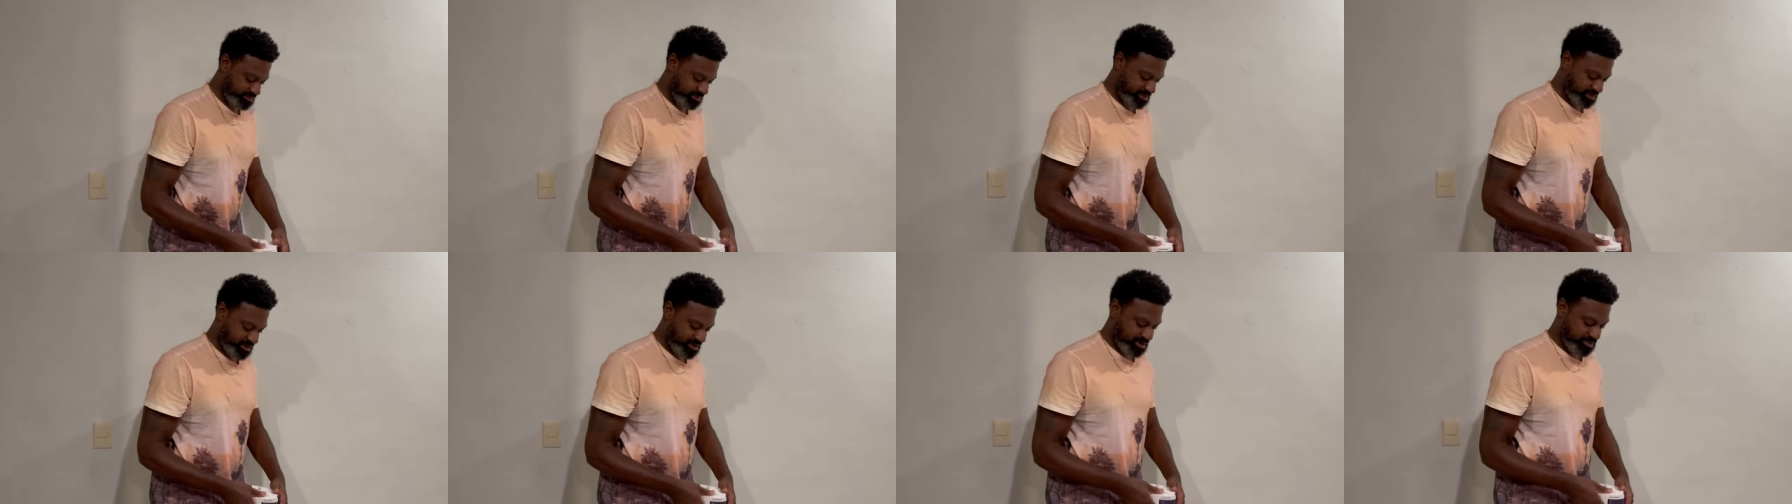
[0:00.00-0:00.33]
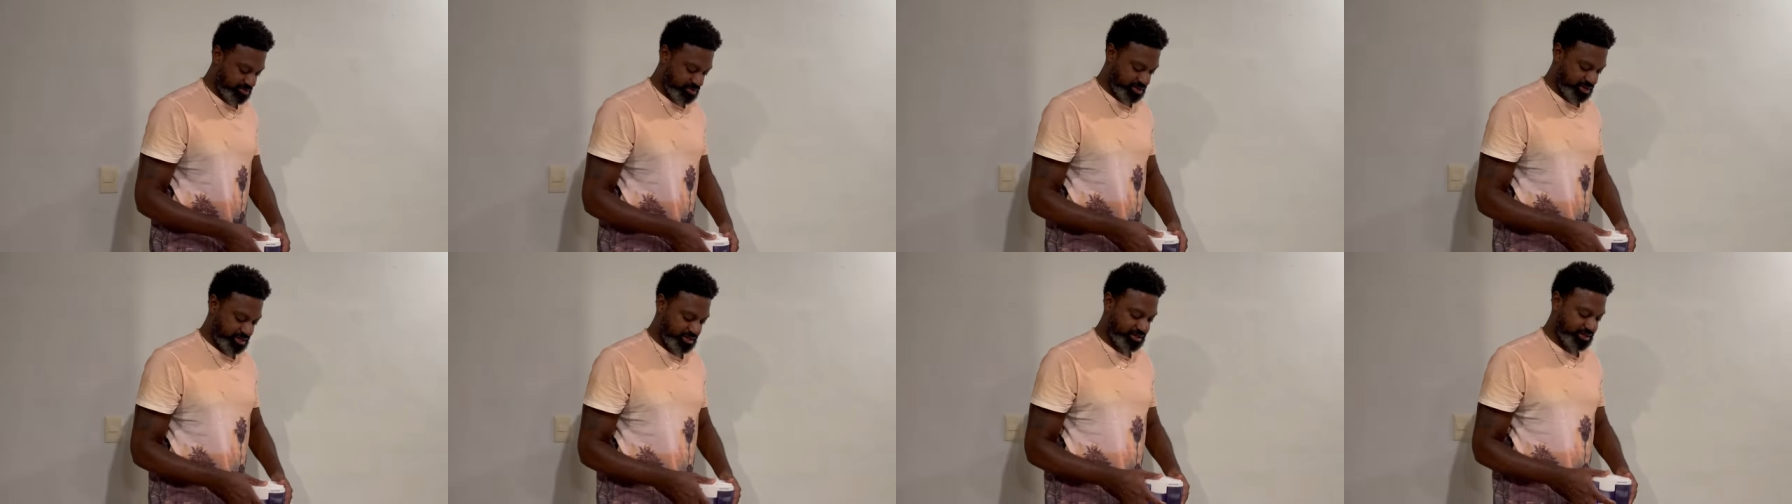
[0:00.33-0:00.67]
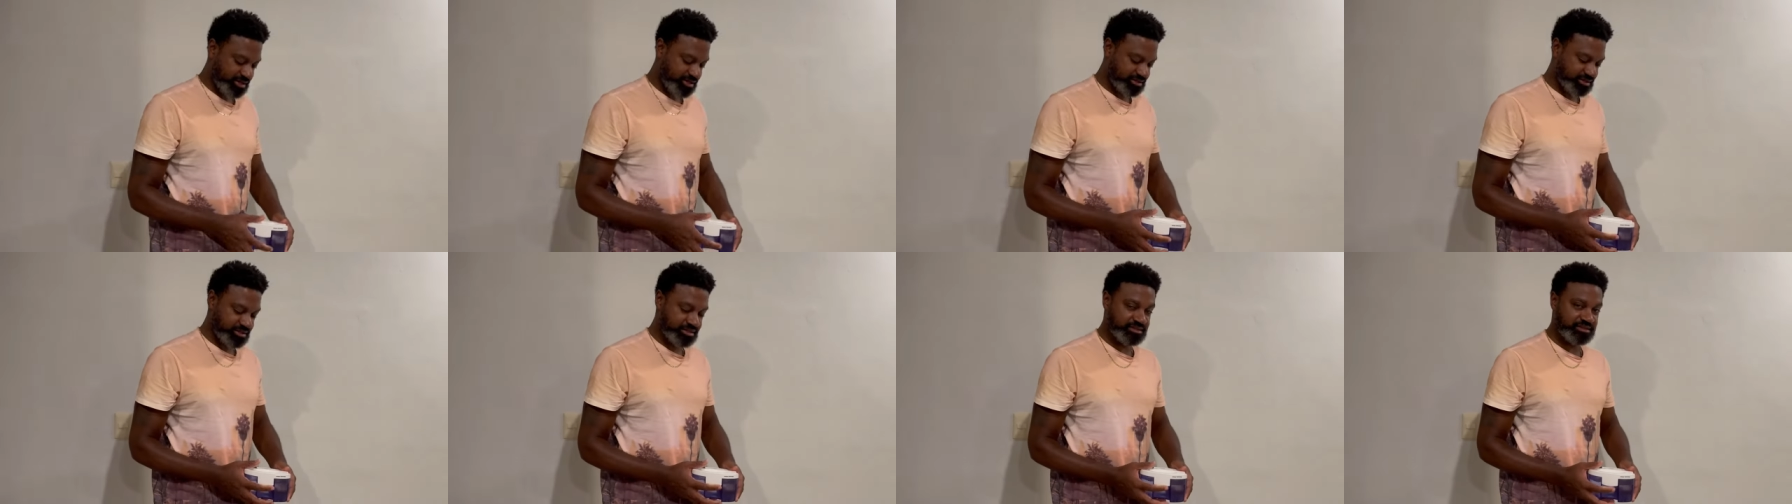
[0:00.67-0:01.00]
And what it
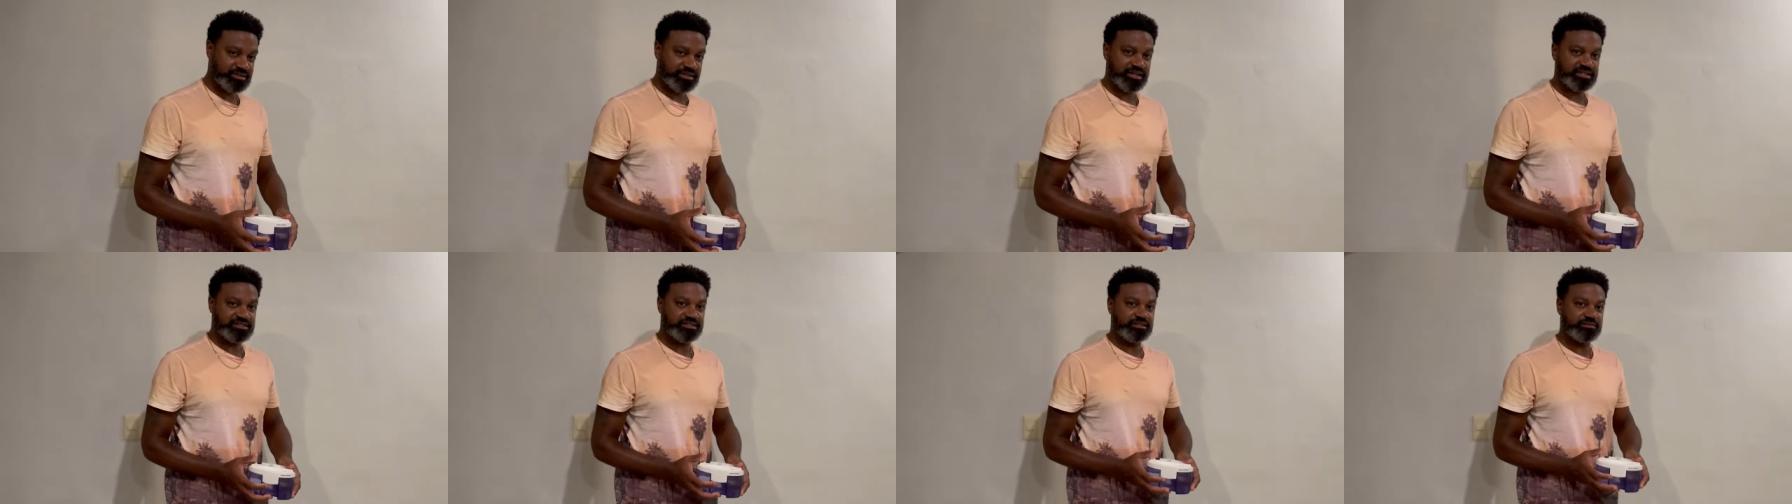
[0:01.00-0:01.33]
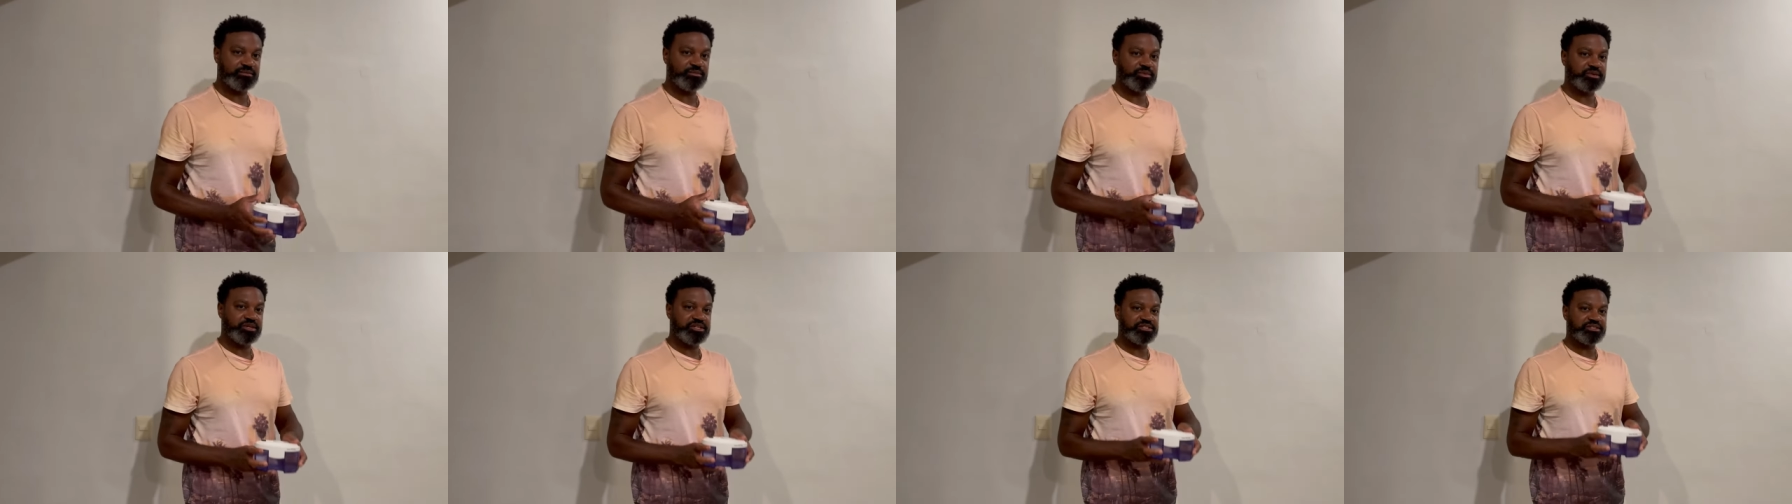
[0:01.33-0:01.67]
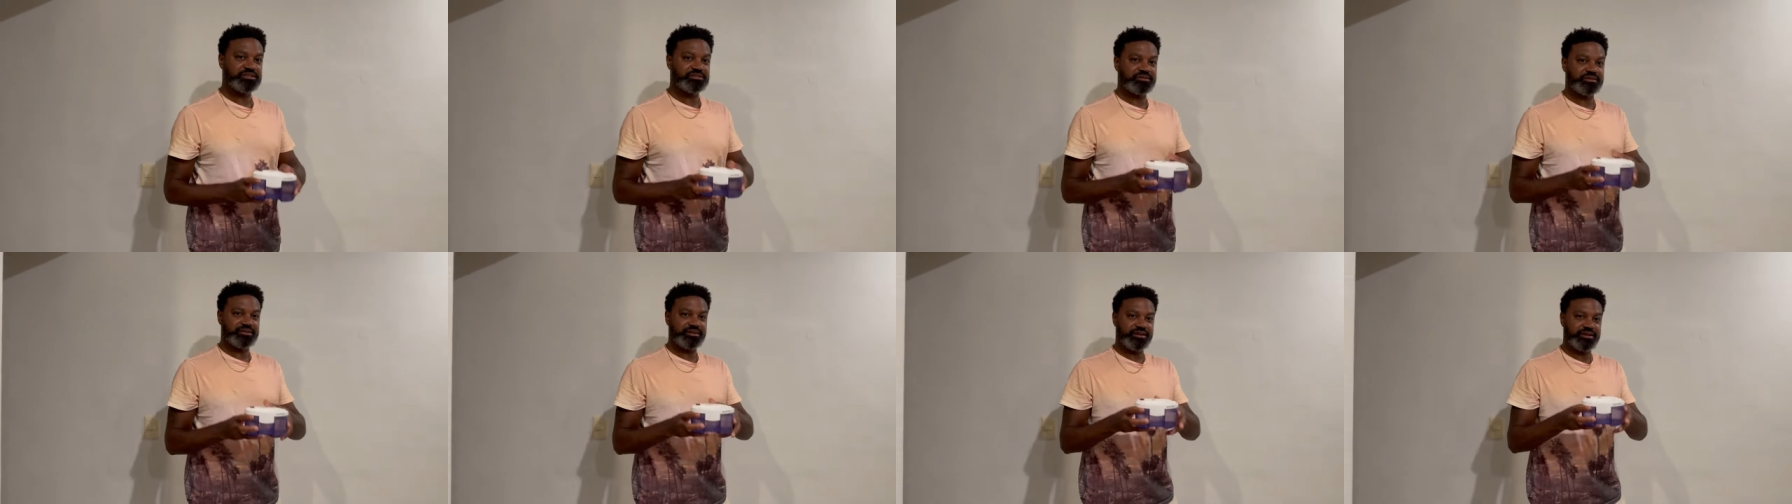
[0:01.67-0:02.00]
does is sucks the
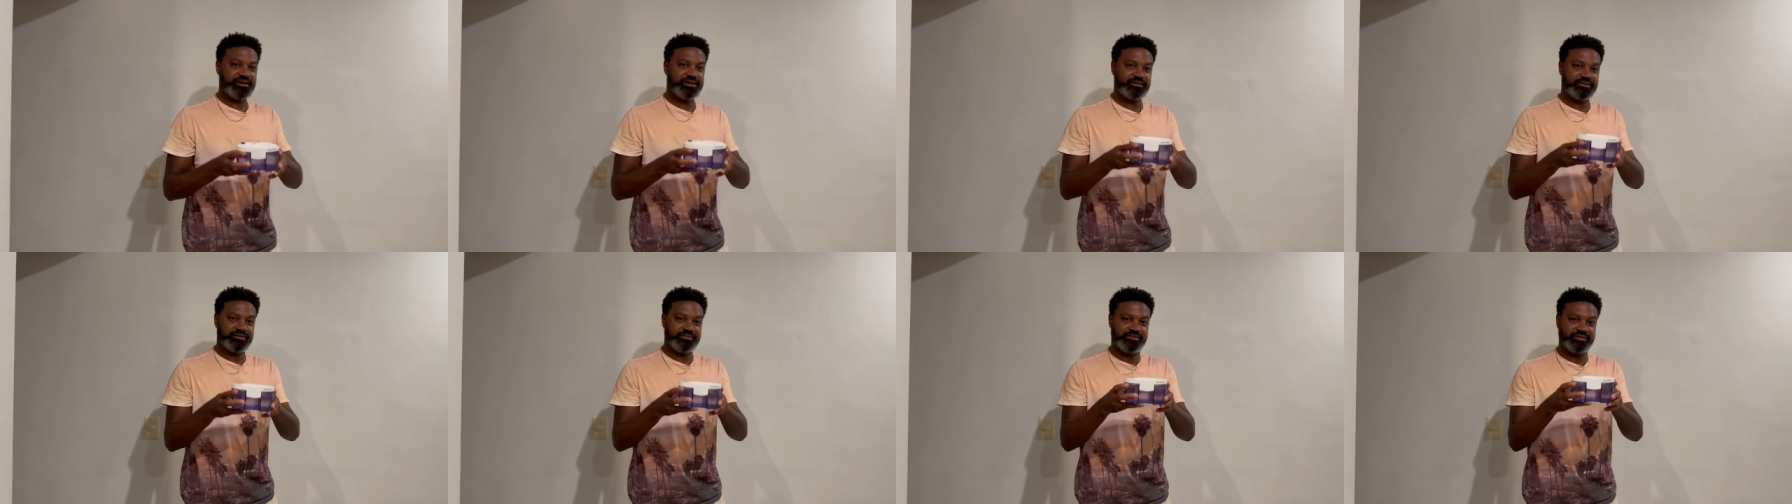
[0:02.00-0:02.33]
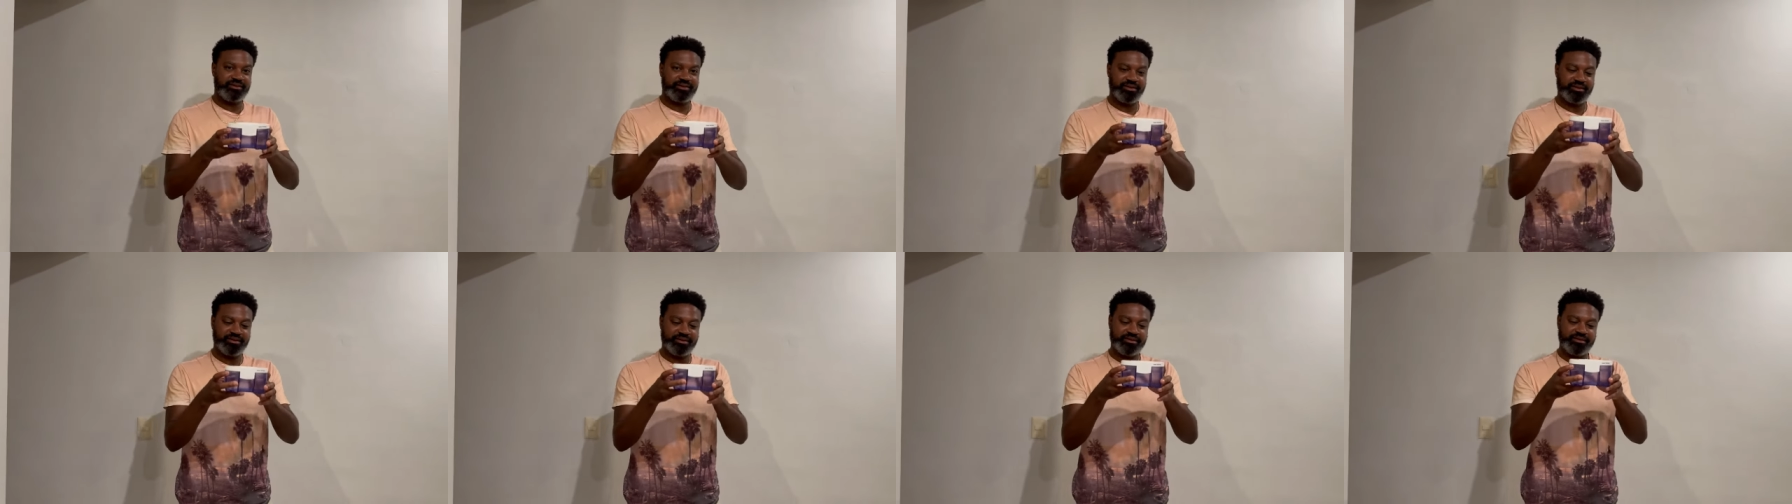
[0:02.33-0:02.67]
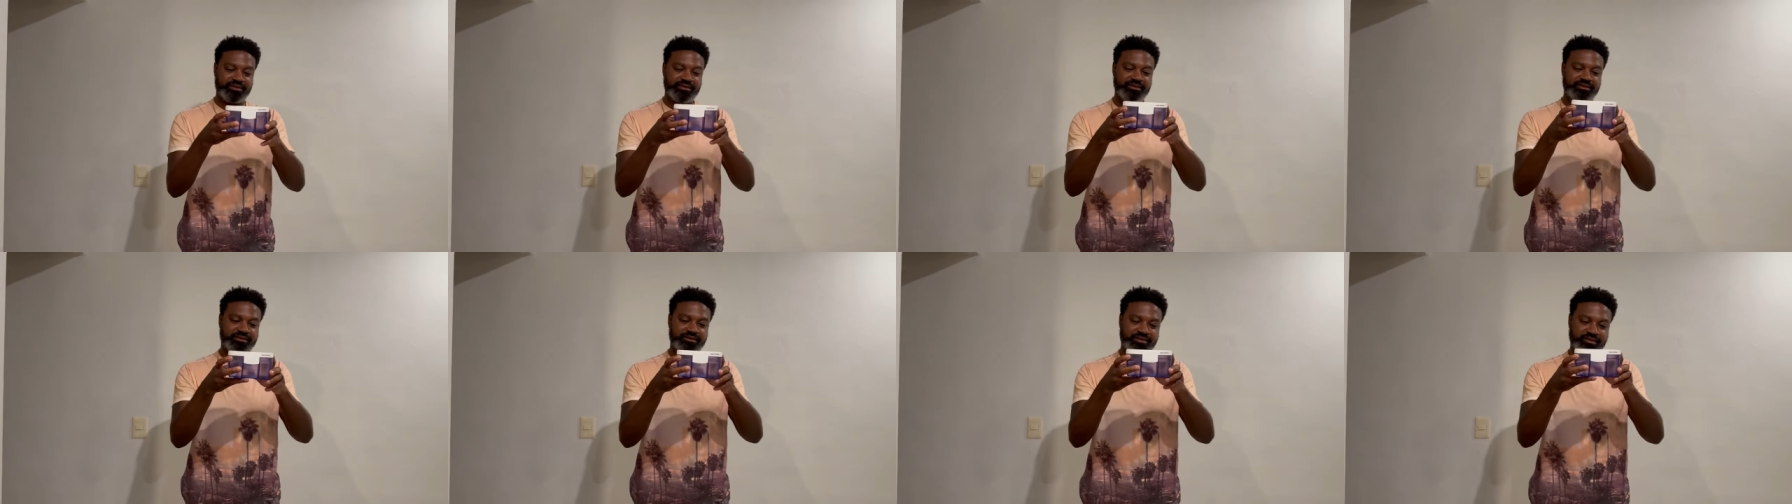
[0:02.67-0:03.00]
moisture out of the air.